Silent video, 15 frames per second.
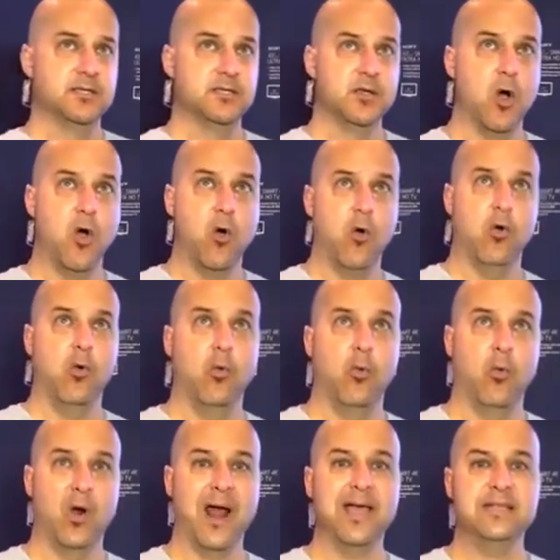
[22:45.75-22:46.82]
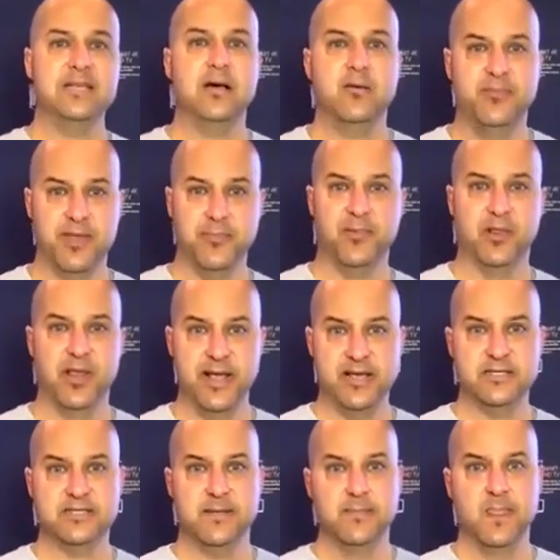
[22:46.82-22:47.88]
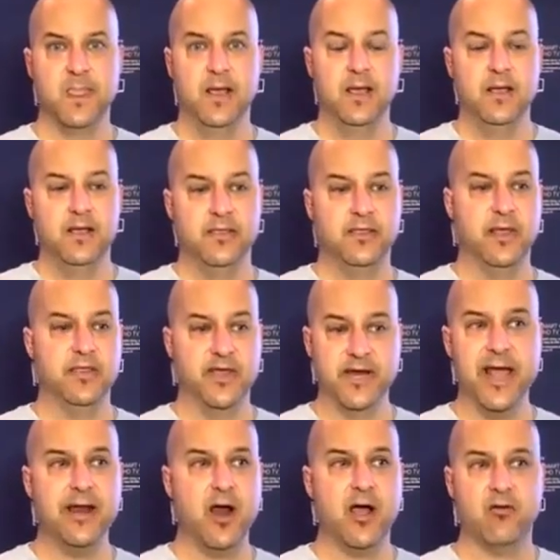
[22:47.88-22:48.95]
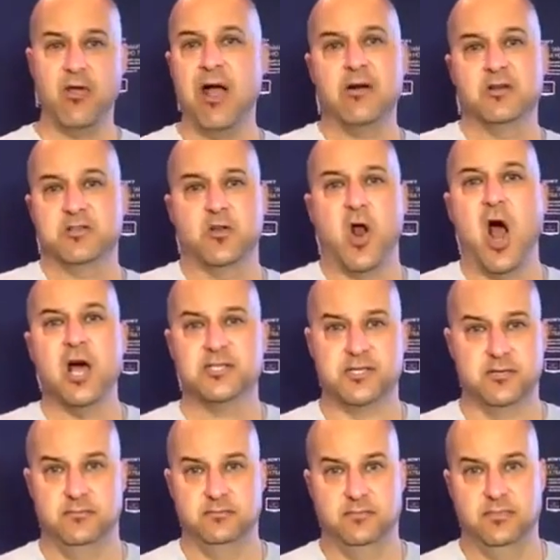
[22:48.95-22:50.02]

So what I tell people is the Nighthawk routers are awesome.